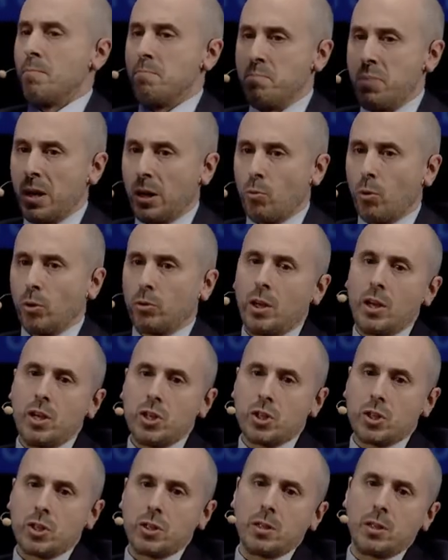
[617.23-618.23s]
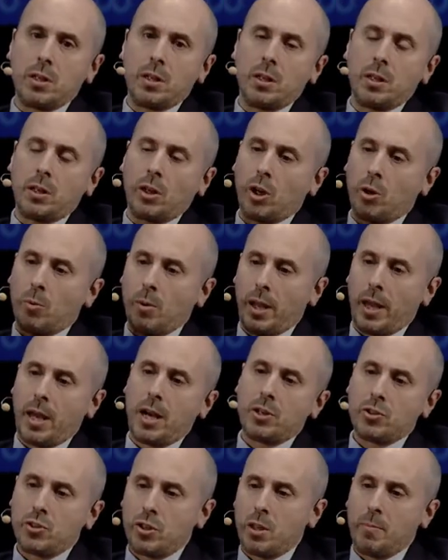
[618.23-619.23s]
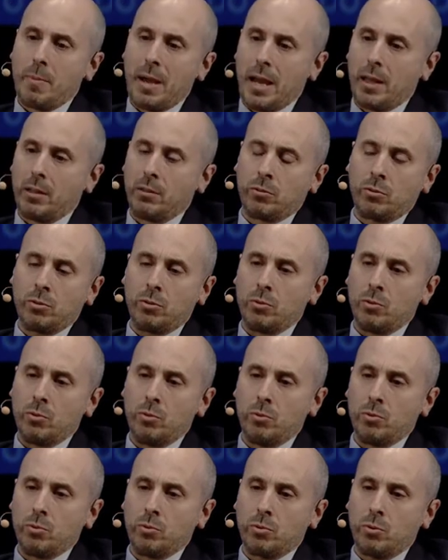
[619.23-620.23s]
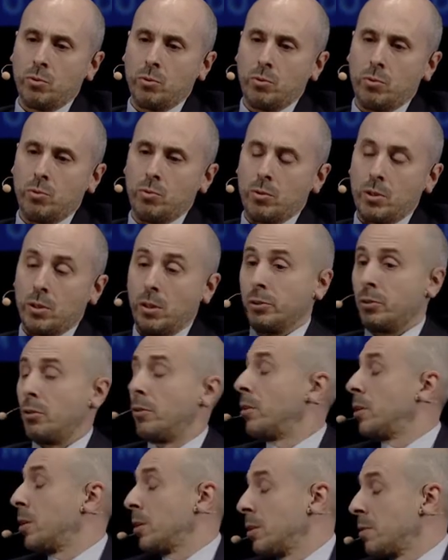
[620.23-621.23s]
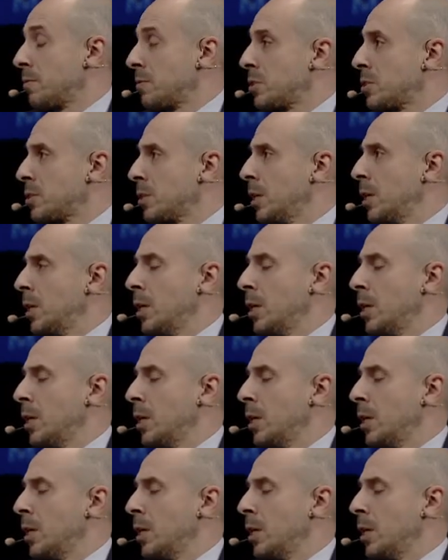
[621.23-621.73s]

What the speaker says: big rotation in global energy demand to alternatives